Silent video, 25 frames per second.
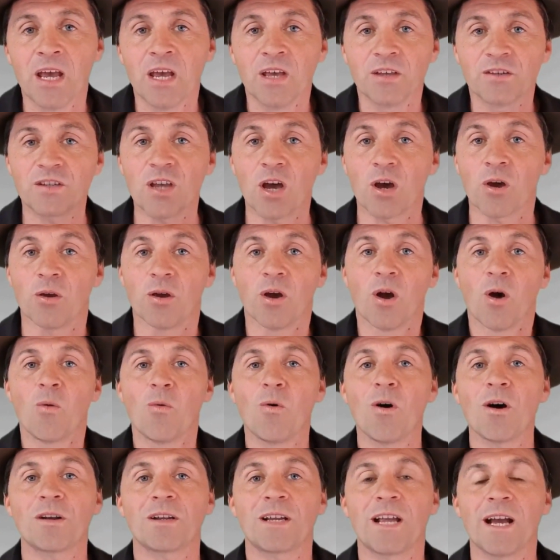So
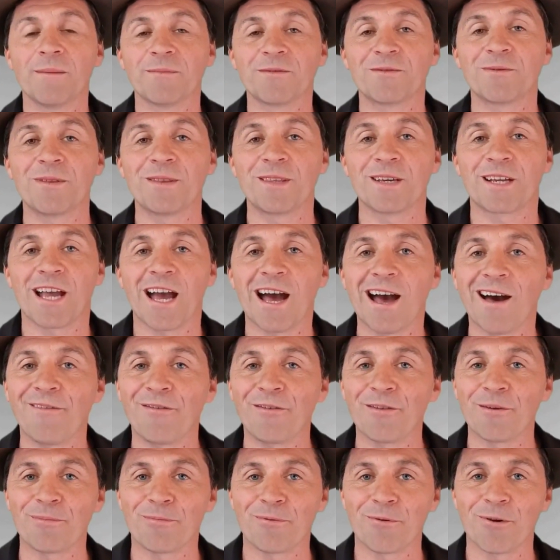what comes with the car
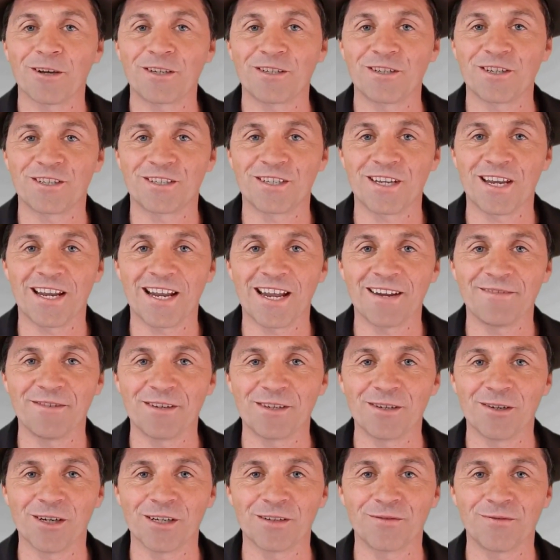for the price you see it
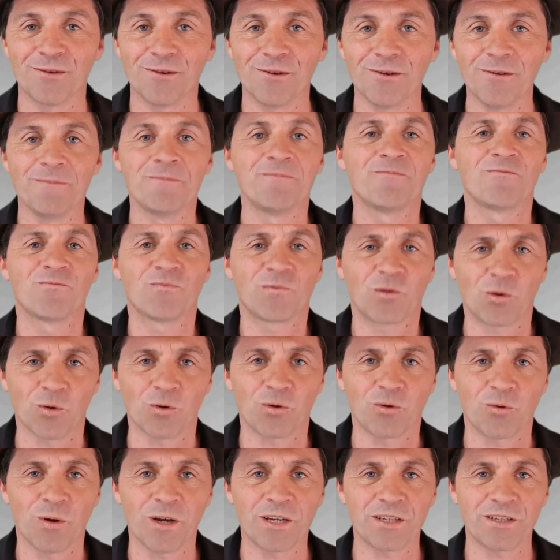advertised for?
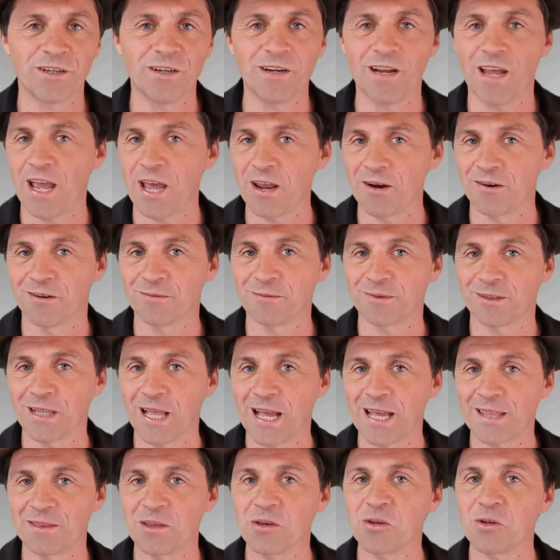Good question, and I'm
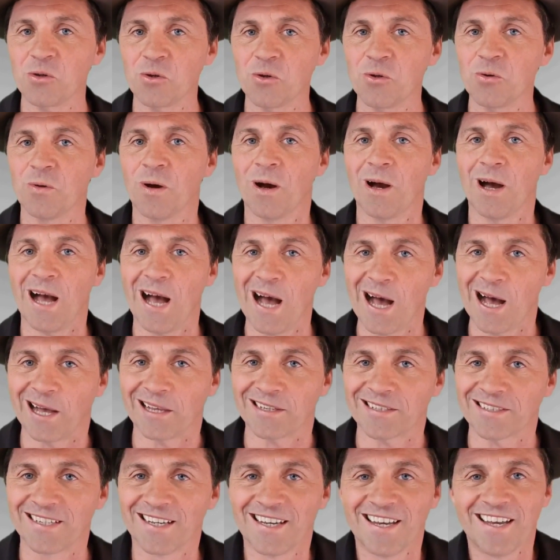glad that you
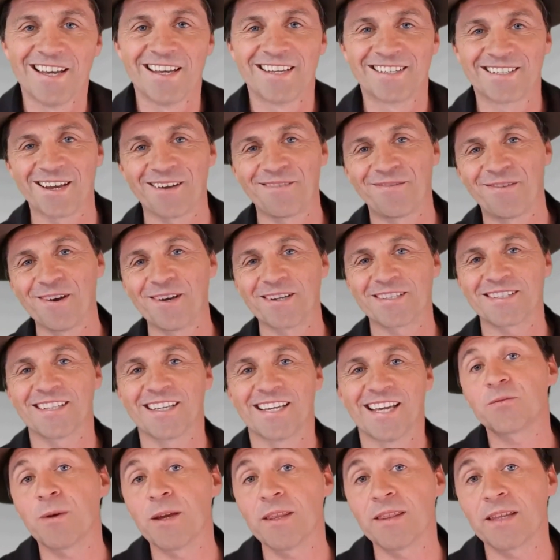asked. So
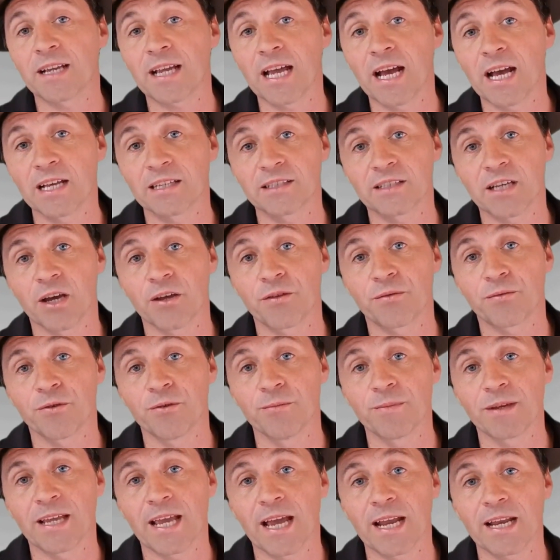firstly, when the cars go through
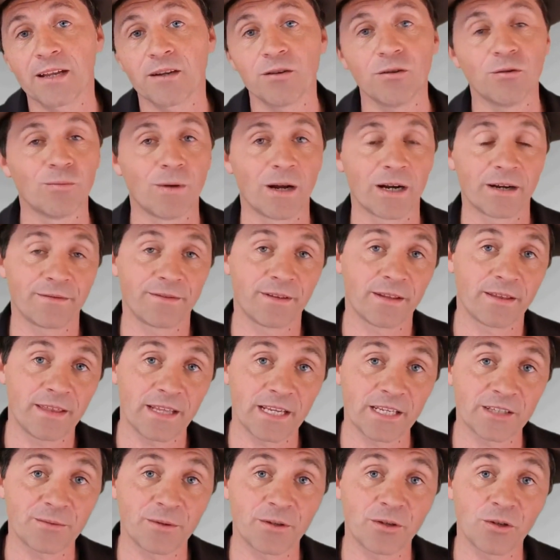mechanical, one of the
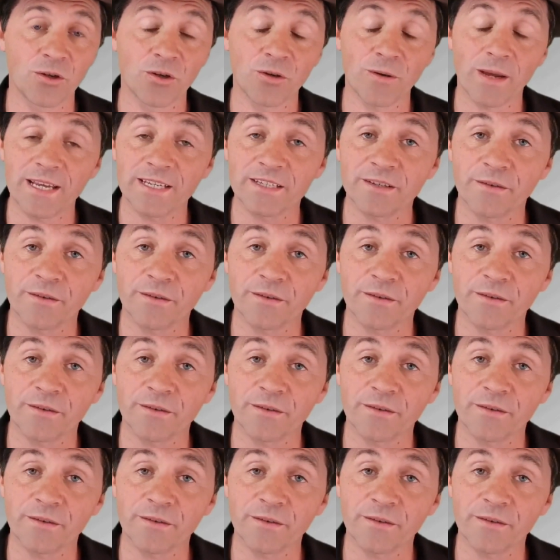things we do is a